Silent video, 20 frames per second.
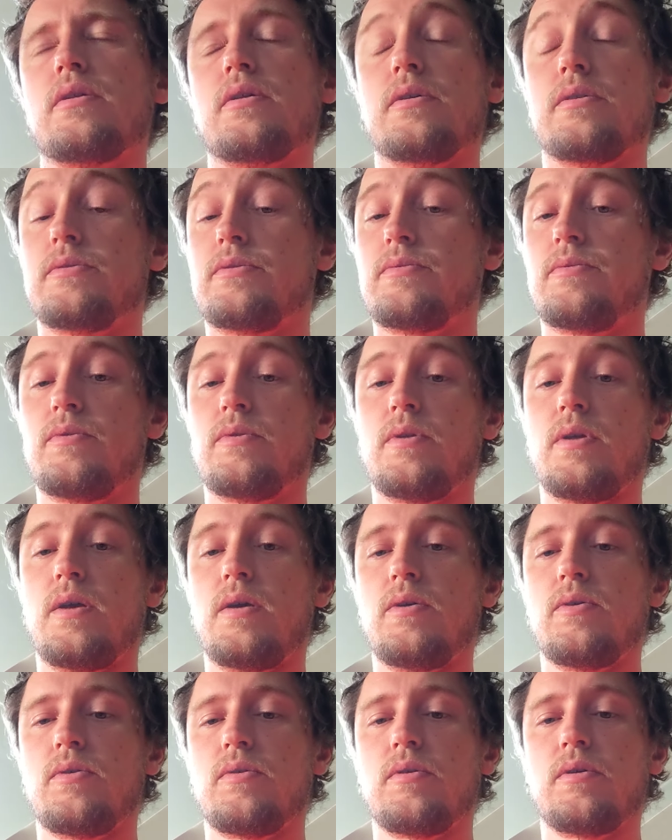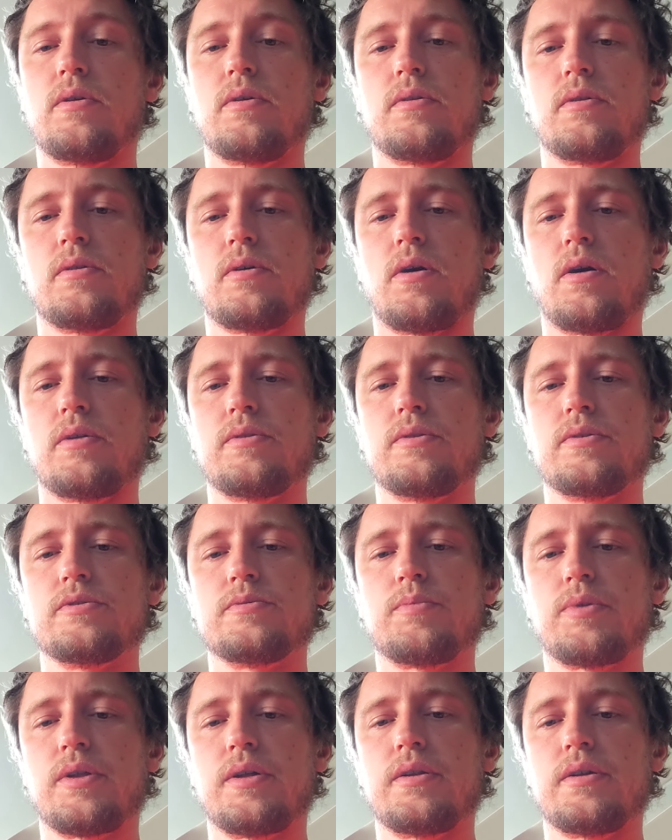is here on this
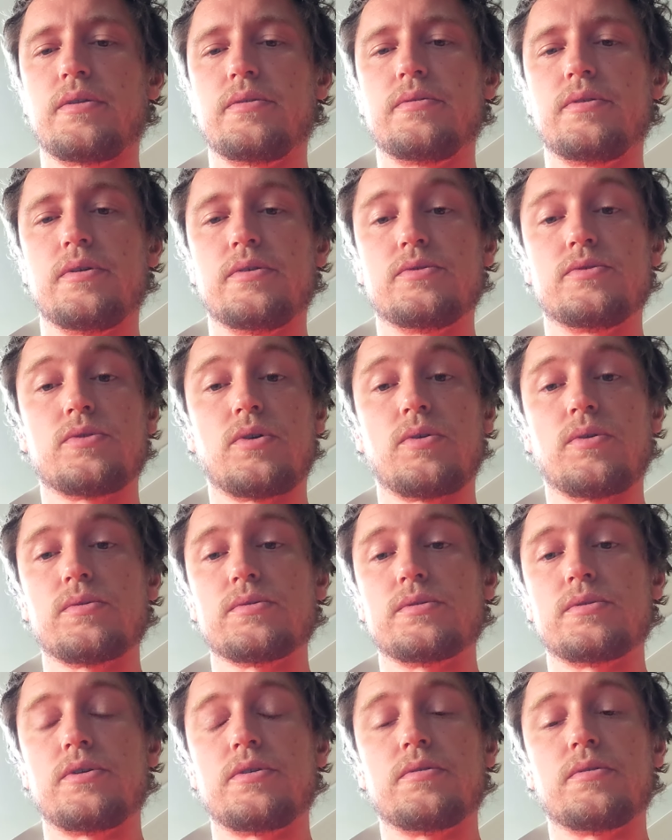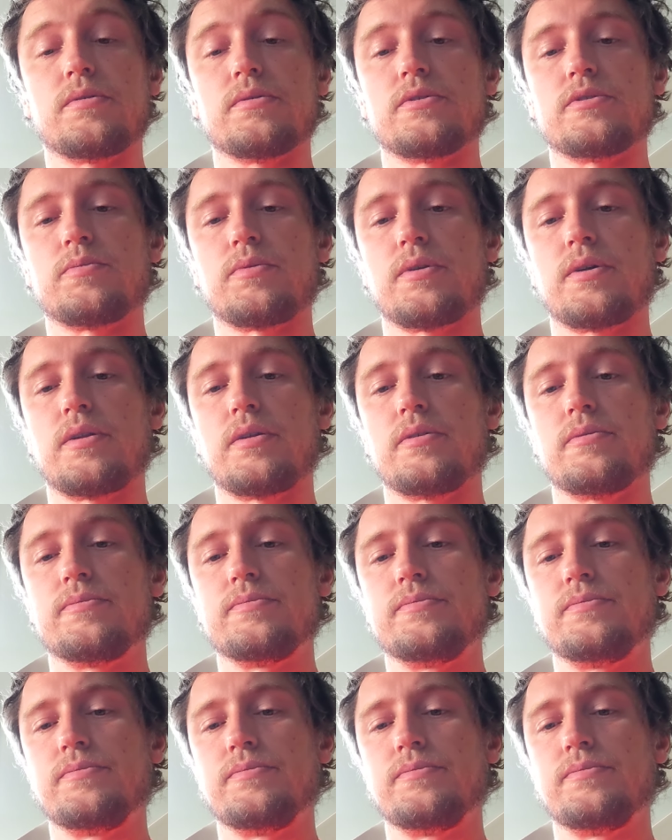planet. His soul is here on this planet.